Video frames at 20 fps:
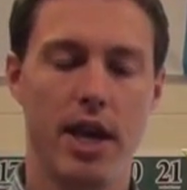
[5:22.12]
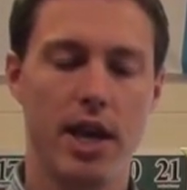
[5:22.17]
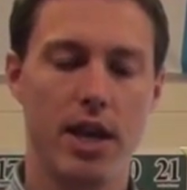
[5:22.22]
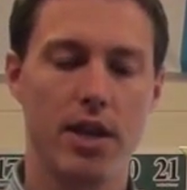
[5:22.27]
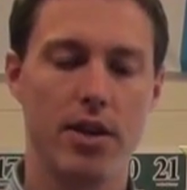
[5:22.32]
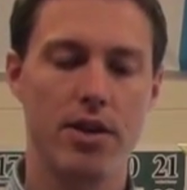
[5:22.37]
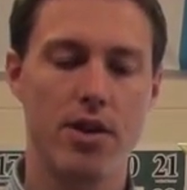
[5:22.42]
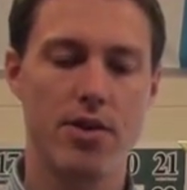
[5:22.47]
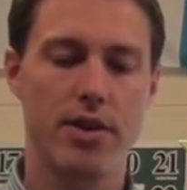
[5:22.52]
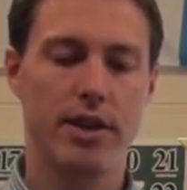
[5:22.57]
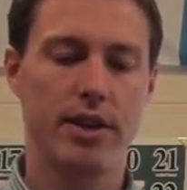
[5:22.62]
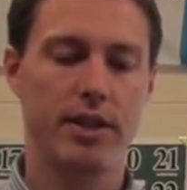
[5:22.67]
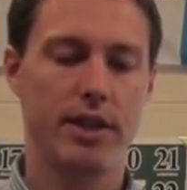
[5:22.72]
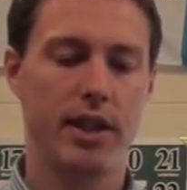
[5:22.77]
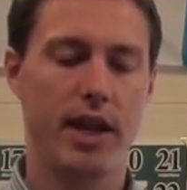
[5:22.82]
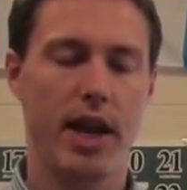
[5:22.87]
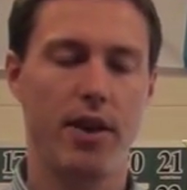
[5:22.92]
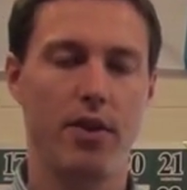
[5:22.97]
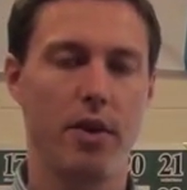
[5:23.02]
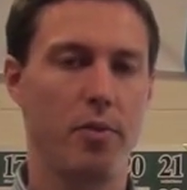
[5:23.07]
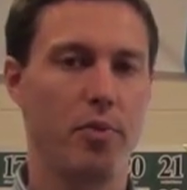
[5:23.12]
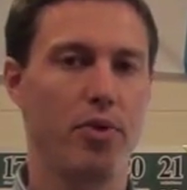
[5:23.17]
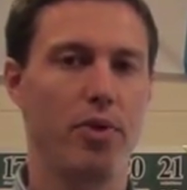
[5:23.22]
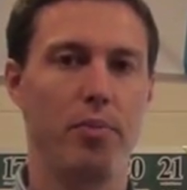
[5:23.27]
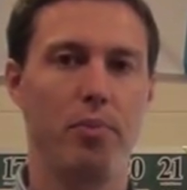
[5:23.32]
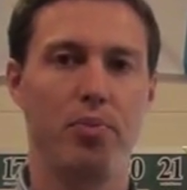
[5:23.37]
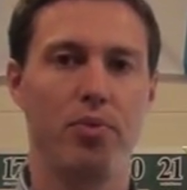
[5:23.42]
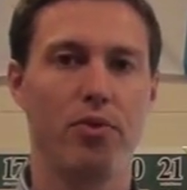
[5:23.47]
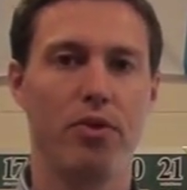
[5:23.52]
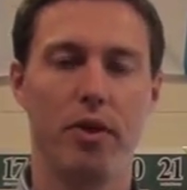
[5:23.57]
You'll notice that I
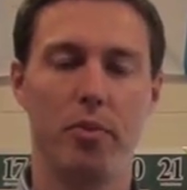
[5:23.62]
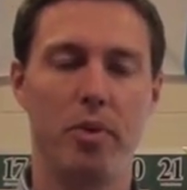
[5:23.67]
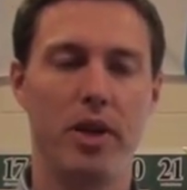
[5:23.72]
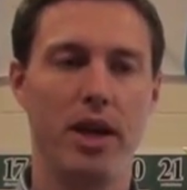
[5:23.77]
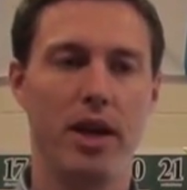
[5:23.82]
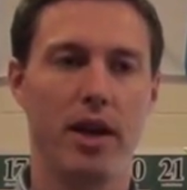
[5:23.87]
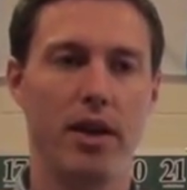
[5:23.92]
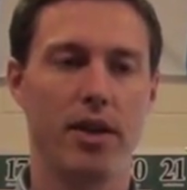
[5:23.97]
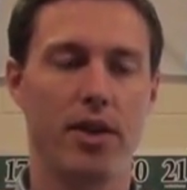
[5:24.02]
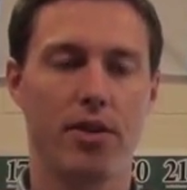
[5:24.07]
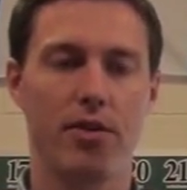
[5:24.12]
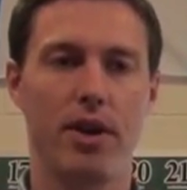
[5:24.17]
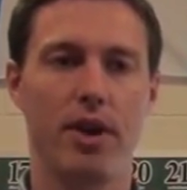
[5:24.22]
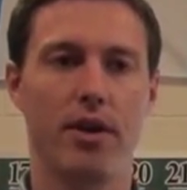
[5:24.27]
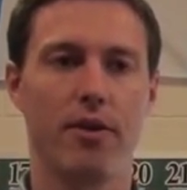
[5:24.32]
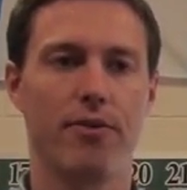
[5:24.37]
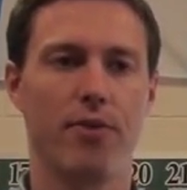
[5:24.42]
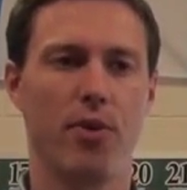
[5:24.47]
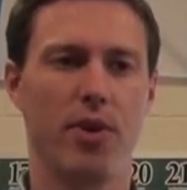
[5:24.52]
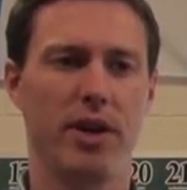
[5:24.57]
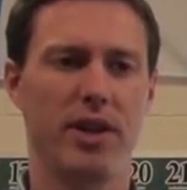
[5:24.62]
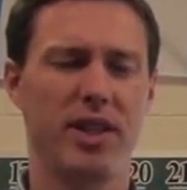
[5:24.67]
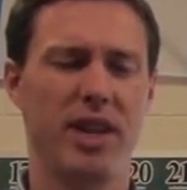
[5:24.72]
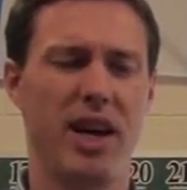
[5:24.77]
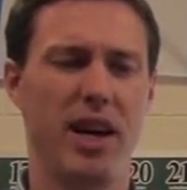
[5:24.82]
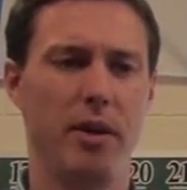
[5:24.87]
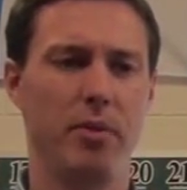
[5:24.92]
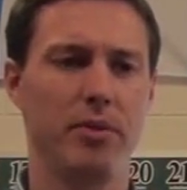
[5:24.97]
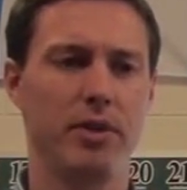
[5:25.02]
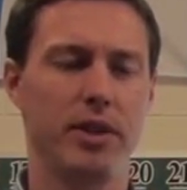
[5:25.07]
repeat it 3 or 4
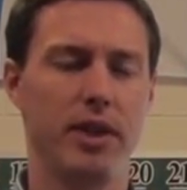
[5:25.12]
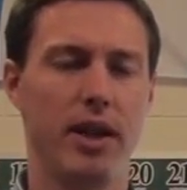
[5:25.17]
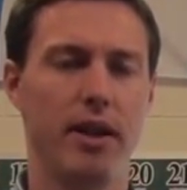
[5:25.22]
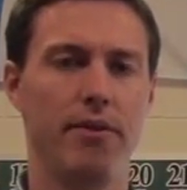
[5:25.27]
times.